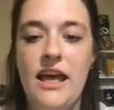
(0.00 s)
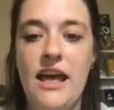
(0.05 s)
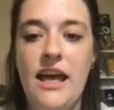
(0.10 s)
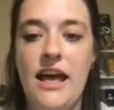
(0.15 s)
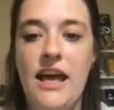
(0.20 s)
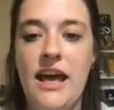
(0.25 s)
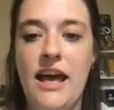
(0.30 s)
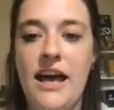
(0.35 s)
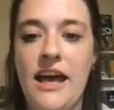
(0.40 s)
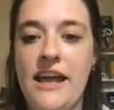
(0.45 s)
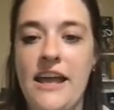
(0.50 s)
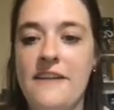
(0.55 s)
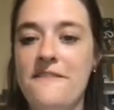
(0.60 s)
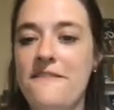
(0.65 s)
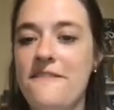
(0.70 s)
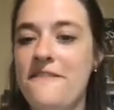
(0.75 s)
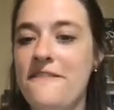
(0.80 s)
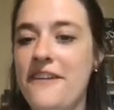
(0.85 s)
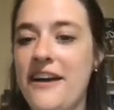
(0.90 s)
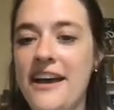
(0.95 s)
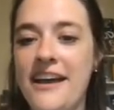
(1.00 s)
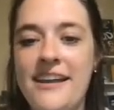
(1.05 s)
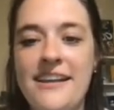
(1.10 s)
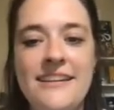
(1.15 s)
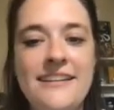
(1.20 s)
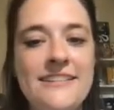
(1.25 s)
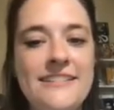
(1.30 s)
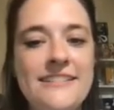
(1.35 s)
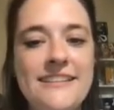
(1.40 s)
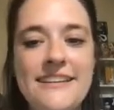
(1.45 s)
I
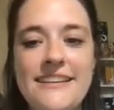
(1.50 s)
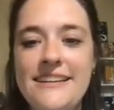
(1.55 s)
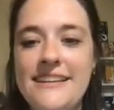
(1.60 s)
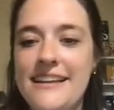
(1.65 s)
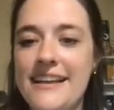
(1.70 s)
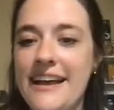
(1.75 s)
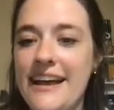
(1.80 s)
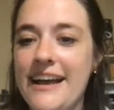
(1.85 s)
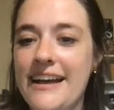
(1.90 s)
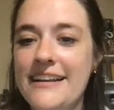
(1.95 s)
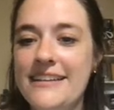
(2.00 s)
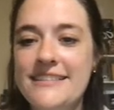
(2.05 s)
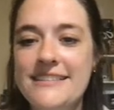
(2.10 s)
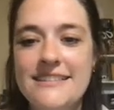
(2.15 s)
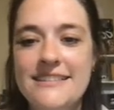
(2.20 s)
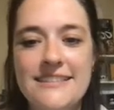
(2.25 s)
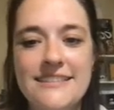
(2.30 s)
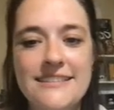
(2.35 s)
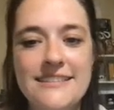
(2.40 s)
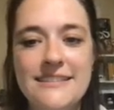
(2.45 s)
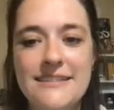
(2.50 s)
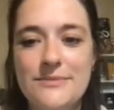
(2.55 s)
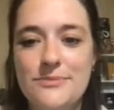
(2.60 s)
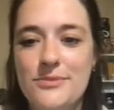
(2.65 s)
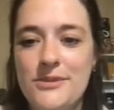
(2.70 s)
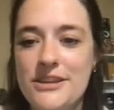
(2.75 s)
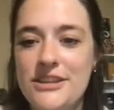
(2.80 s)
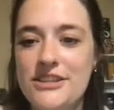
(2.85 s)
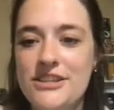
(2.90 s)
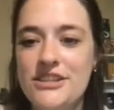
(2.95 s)
finally got
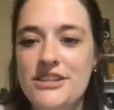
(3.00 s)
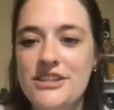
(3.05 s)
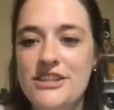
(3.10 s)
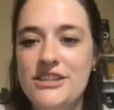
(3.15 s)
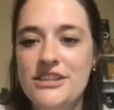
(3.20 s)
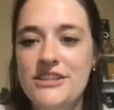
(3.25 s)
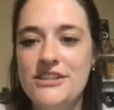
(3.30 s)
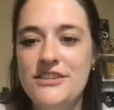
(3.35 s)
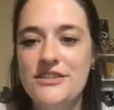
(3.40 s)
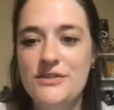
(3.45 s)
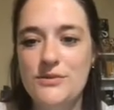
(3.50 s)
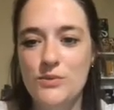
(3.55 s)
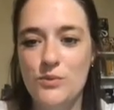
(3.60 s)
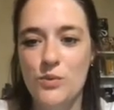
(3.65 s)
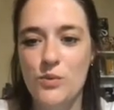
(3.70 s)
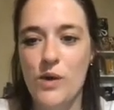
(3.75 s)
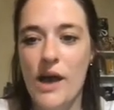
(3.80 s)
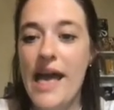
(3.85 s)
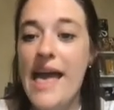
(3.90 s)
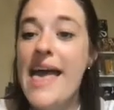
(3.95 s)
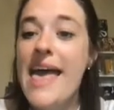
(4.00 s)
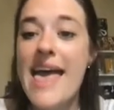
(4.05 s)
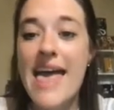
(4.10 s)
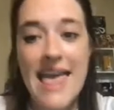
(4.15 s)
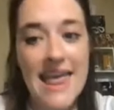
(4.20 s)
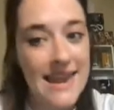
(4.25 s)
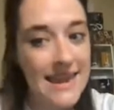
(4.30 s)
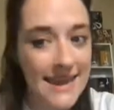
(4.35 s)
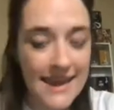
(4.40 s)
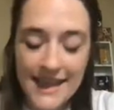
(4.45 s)
suspicious
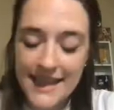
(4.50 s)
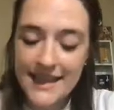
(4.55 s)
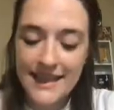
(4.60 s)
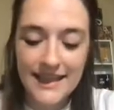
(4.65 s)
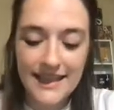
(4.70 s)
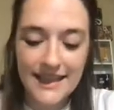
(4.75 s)
when,